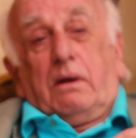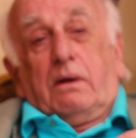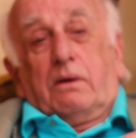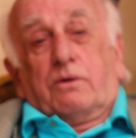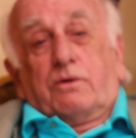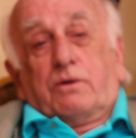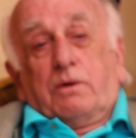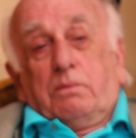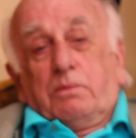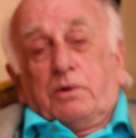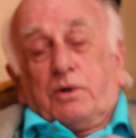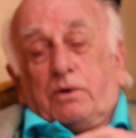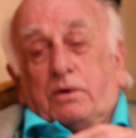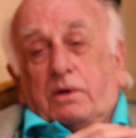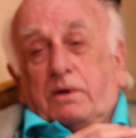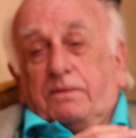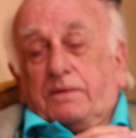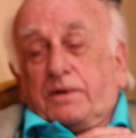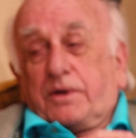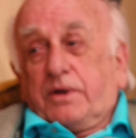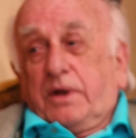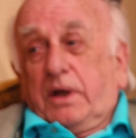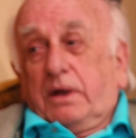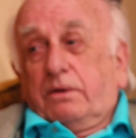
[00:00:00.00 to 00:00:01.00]
some sort of
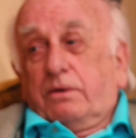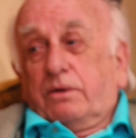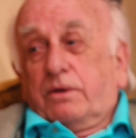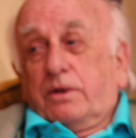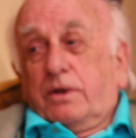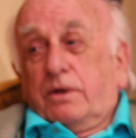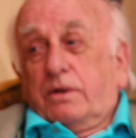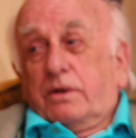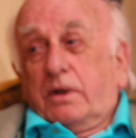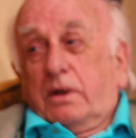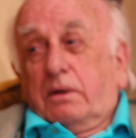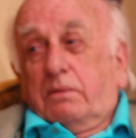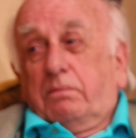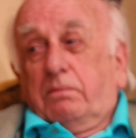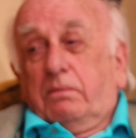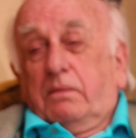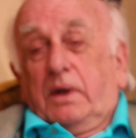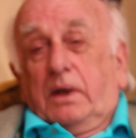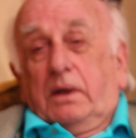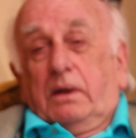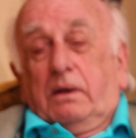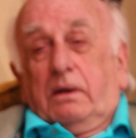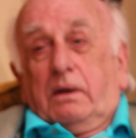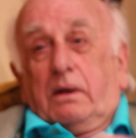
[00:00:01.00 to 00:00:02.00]
a sense. She said,
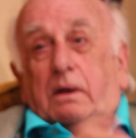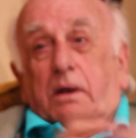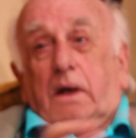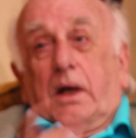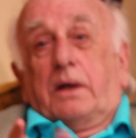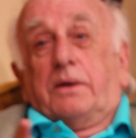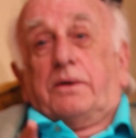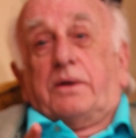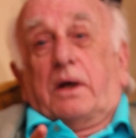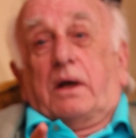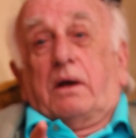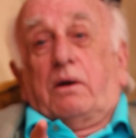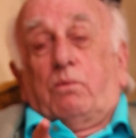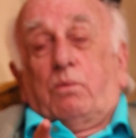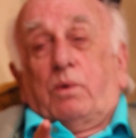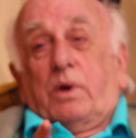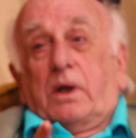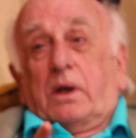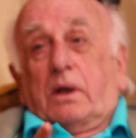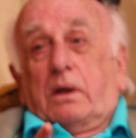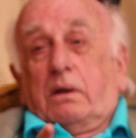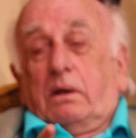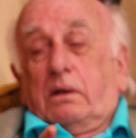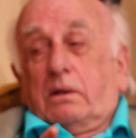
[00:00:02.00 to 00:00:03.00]
"I'll die at
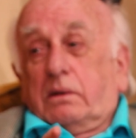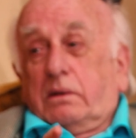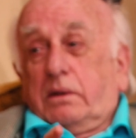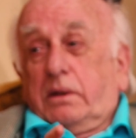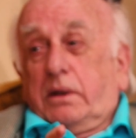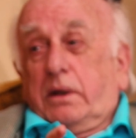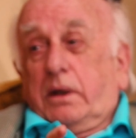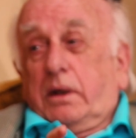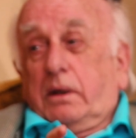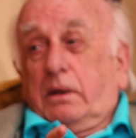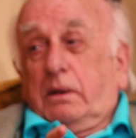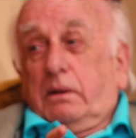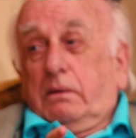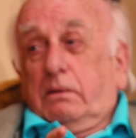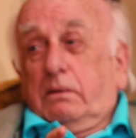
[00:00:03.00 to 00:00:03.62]
1 o'clock today."